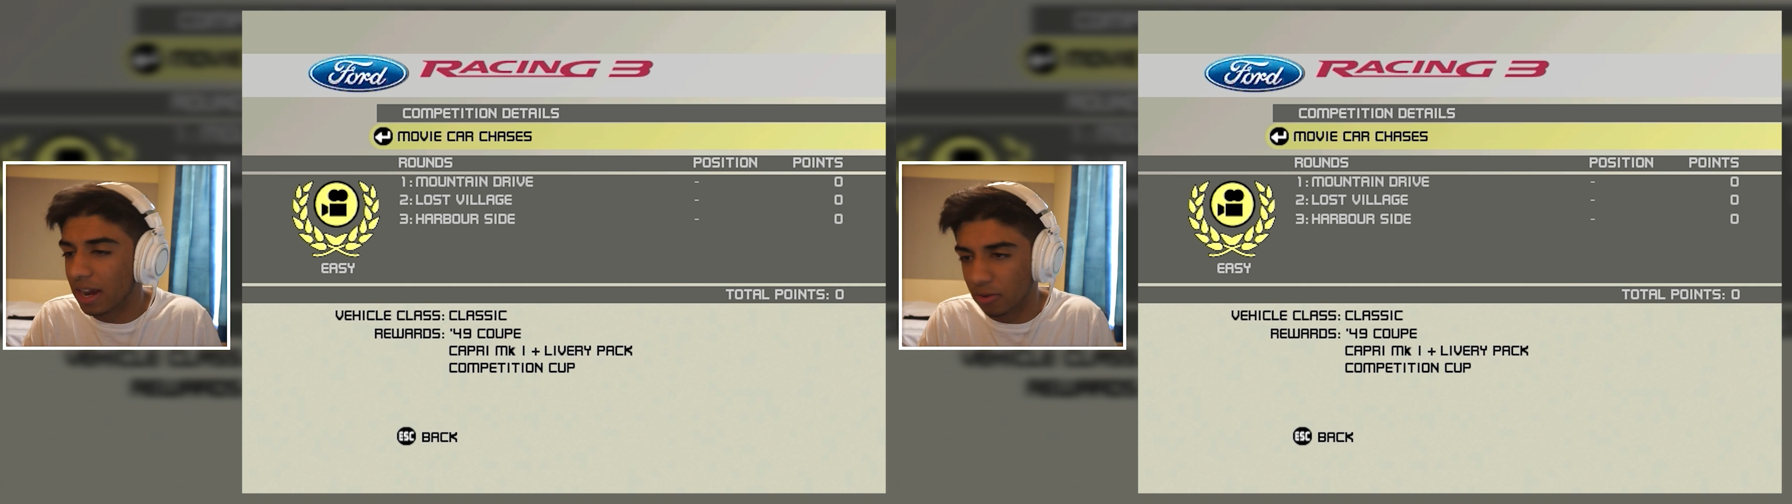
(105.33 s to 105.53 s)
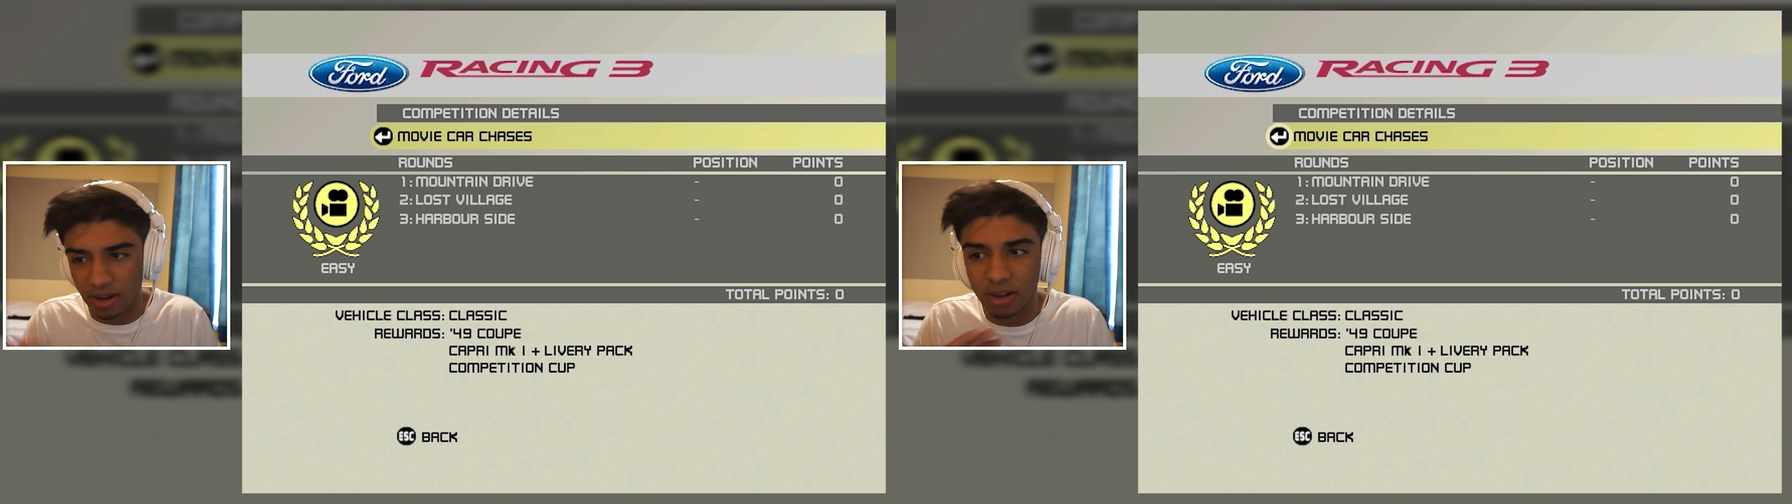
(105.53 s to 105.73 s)

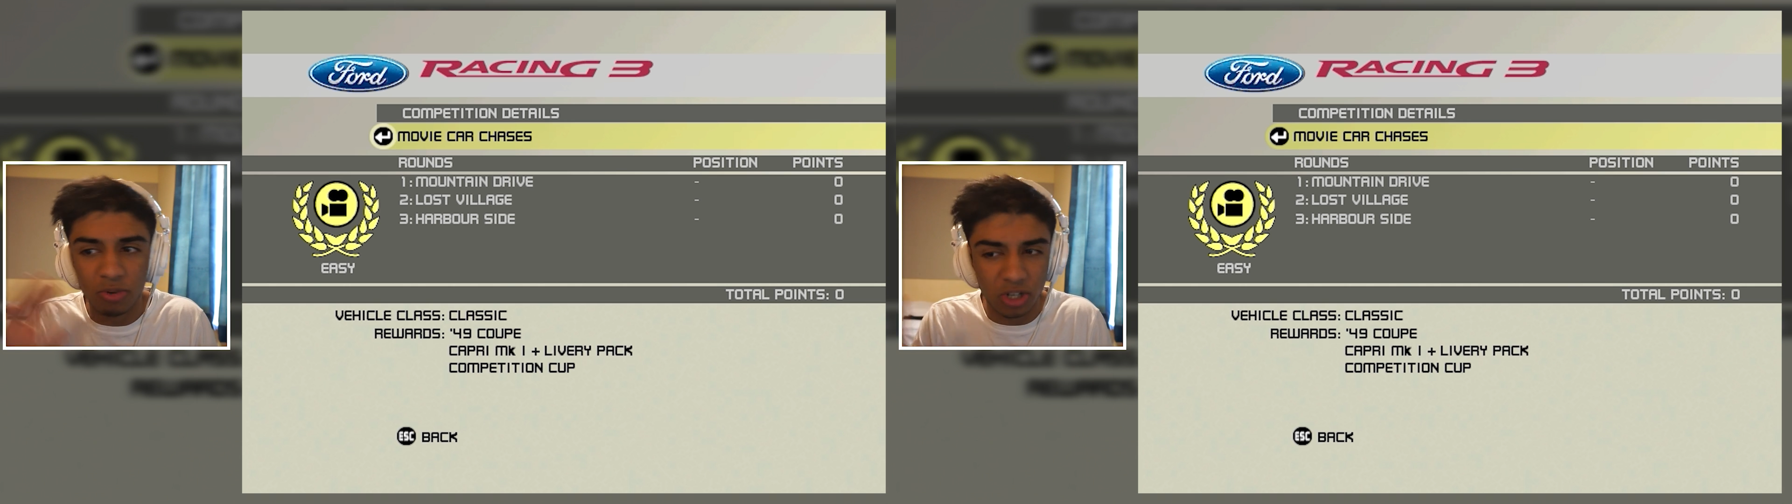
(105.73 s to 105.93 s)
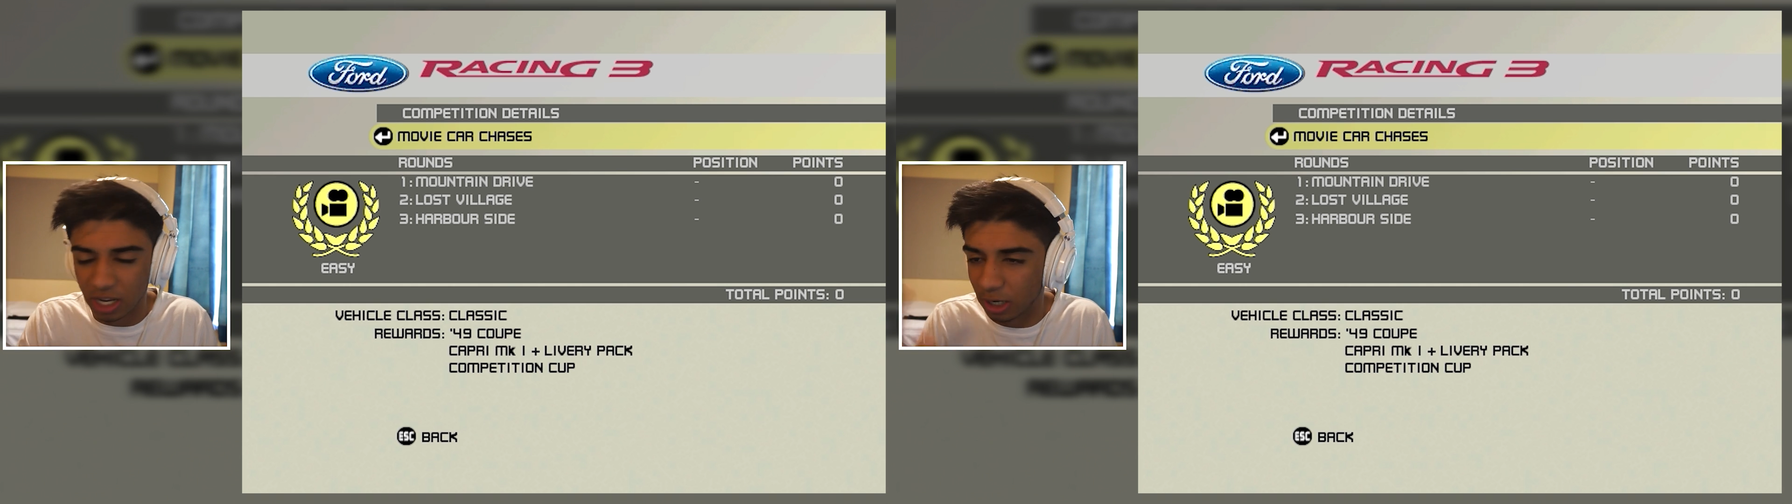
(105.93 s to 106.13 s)
Anyway, we're
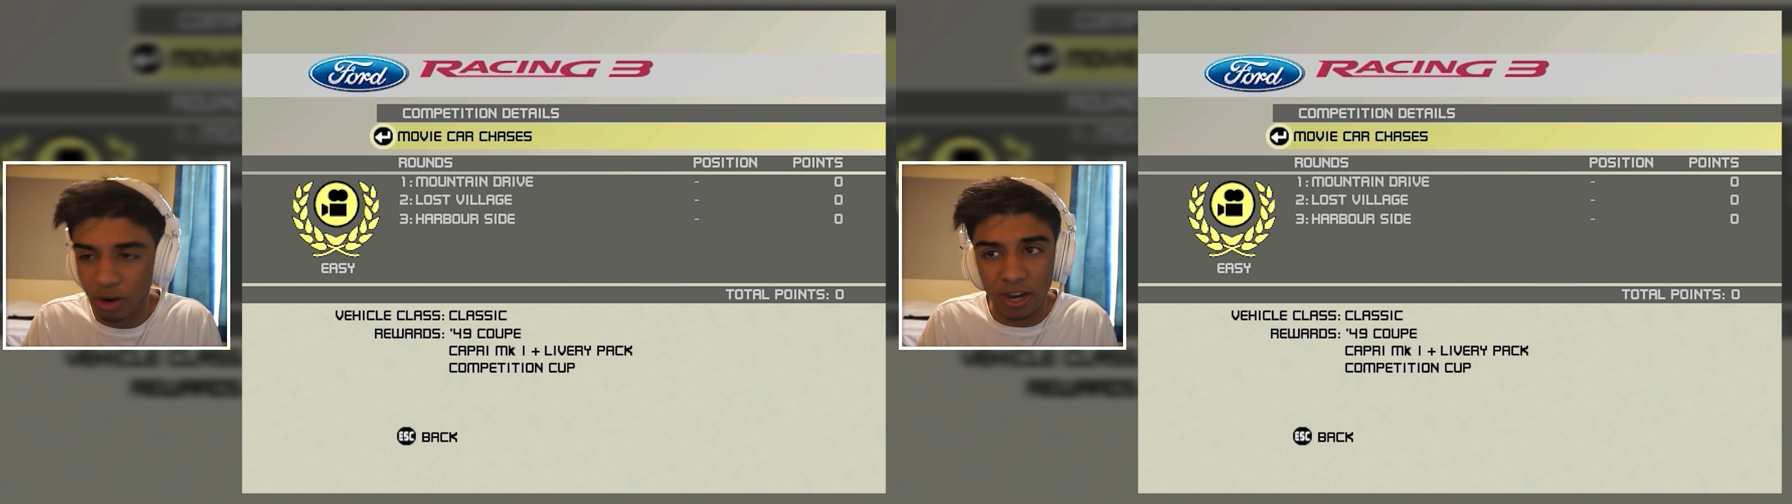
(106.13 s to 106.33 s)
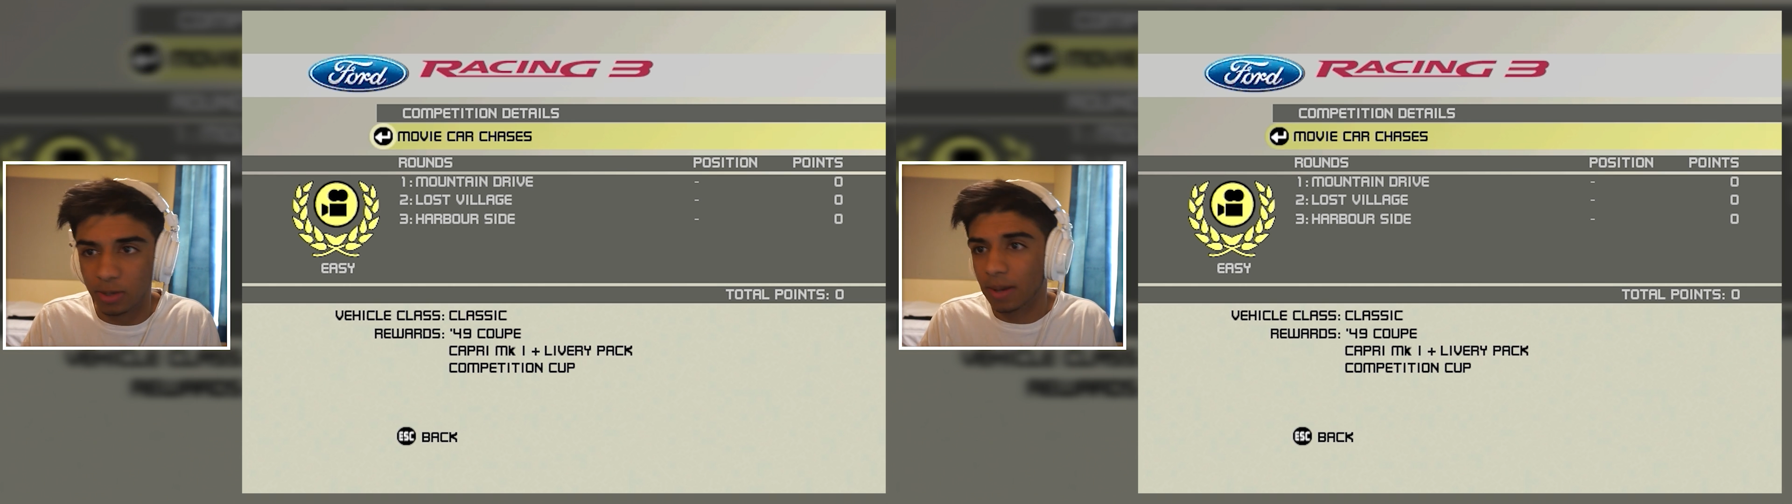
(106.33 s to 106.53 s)
just going to go straight into